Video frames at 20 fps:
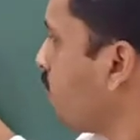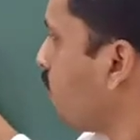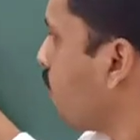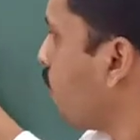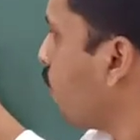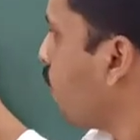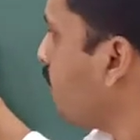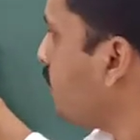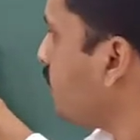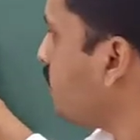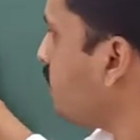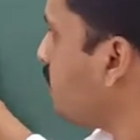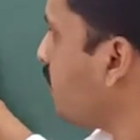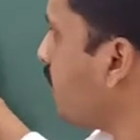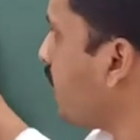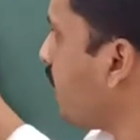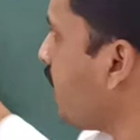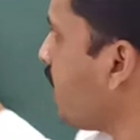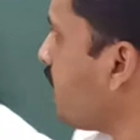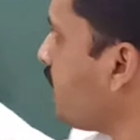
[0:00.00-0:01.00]
what is the
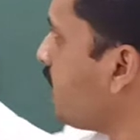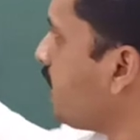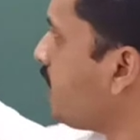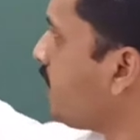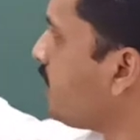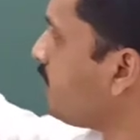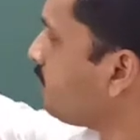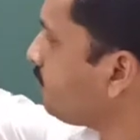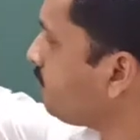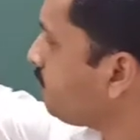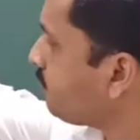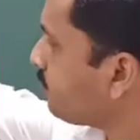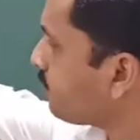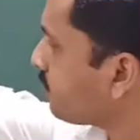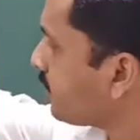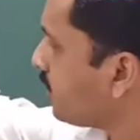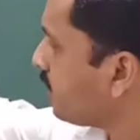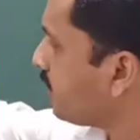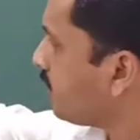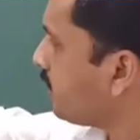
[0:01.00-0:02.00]
area?
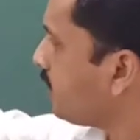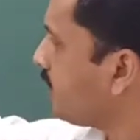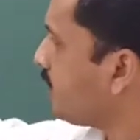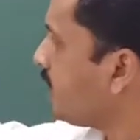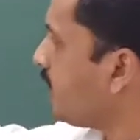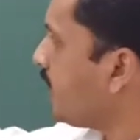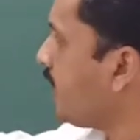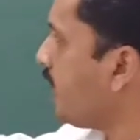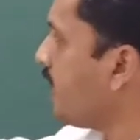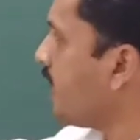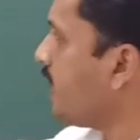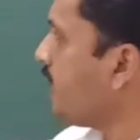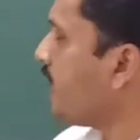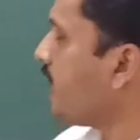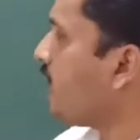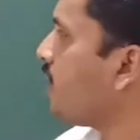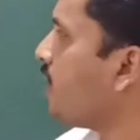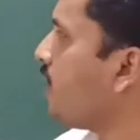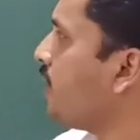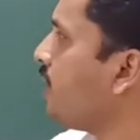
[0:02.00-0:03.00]
The area
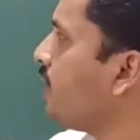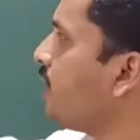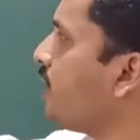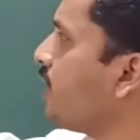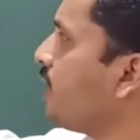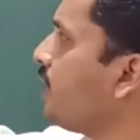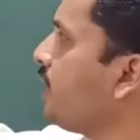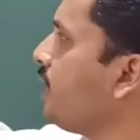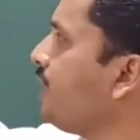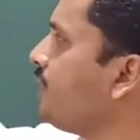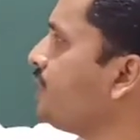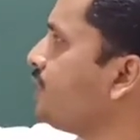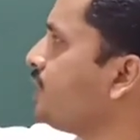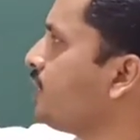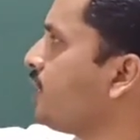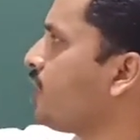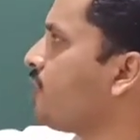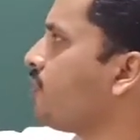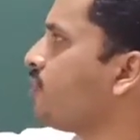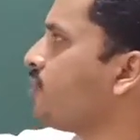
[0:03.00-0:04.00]
under each
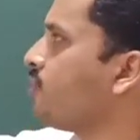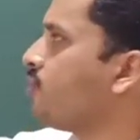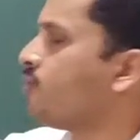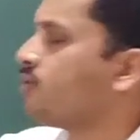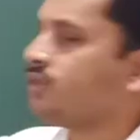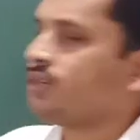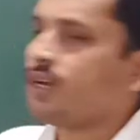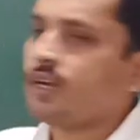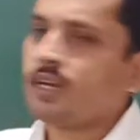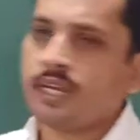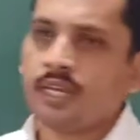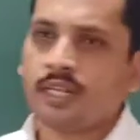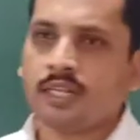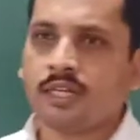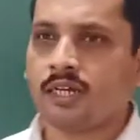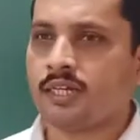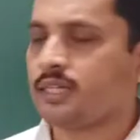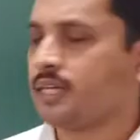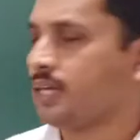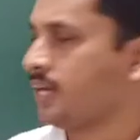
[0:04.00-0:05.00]
curve goes on
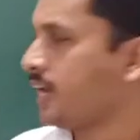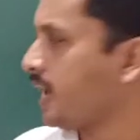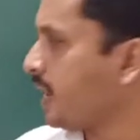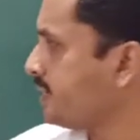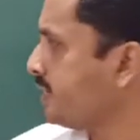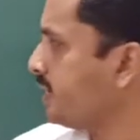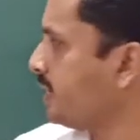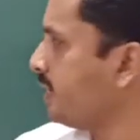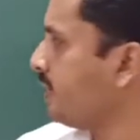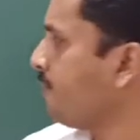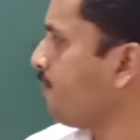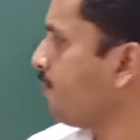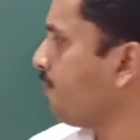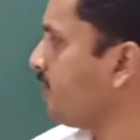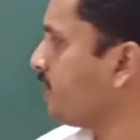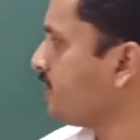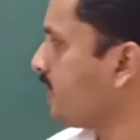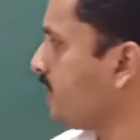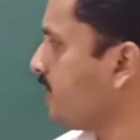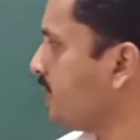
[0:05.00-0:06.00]
increasing. As the
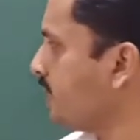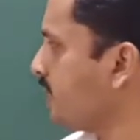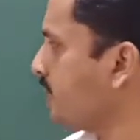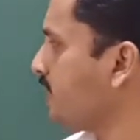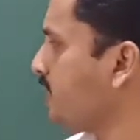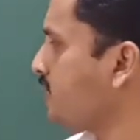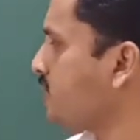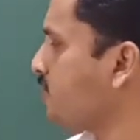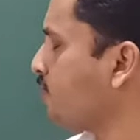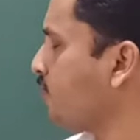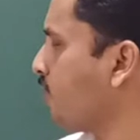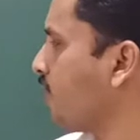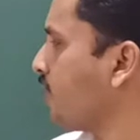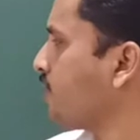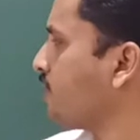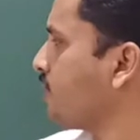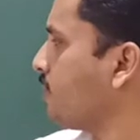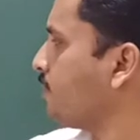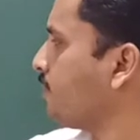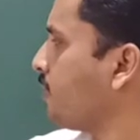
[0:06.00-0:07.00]
temperature increases, for
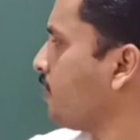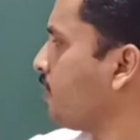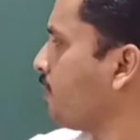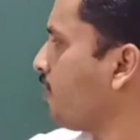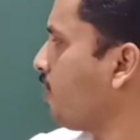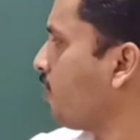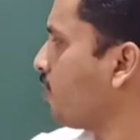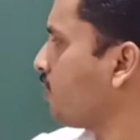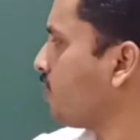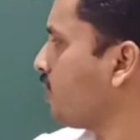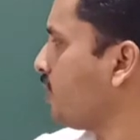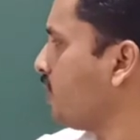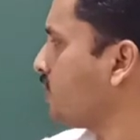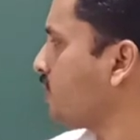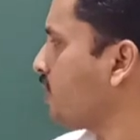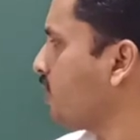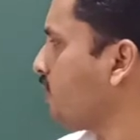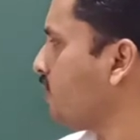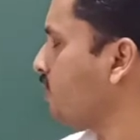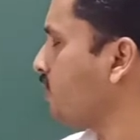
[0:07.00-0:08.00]
example, for
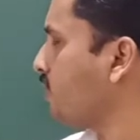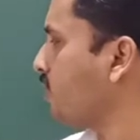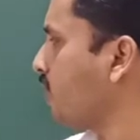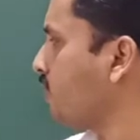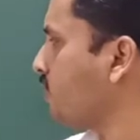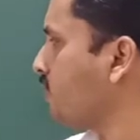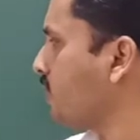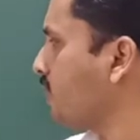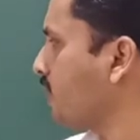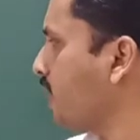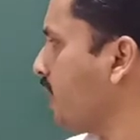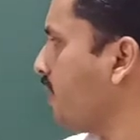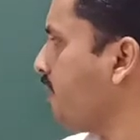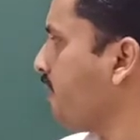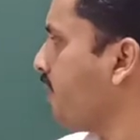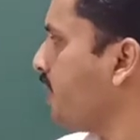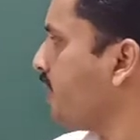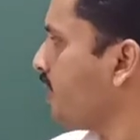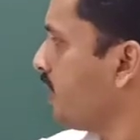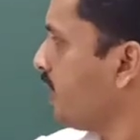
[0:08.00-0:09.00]
3000
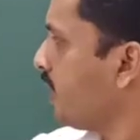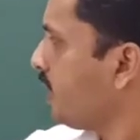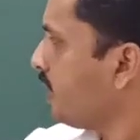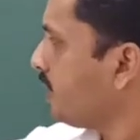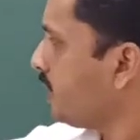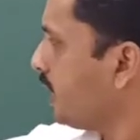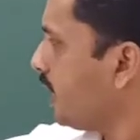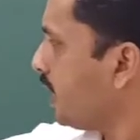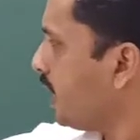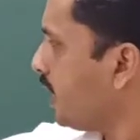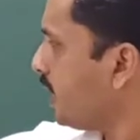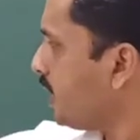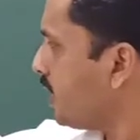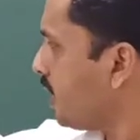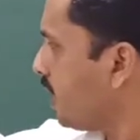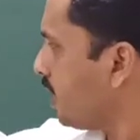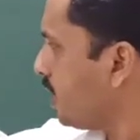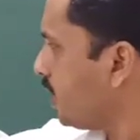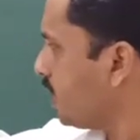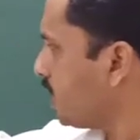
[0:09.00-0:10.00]
Kelvin, the area
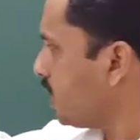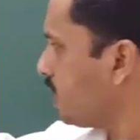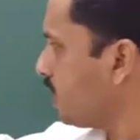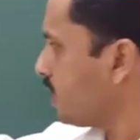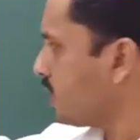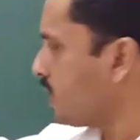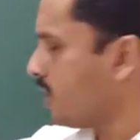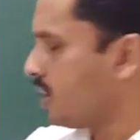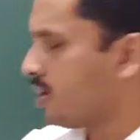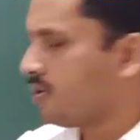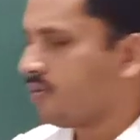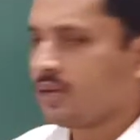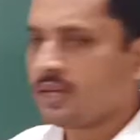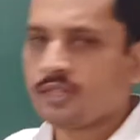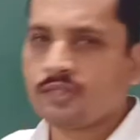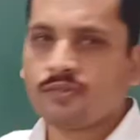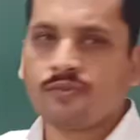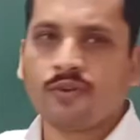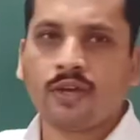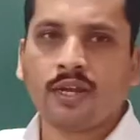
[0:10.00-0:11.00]
under the curve is
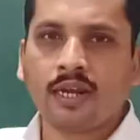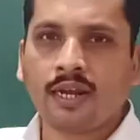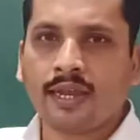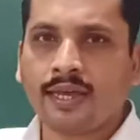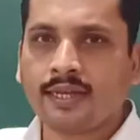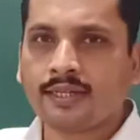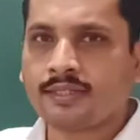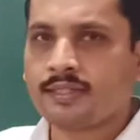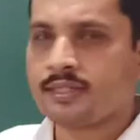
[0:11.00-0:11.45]
very less.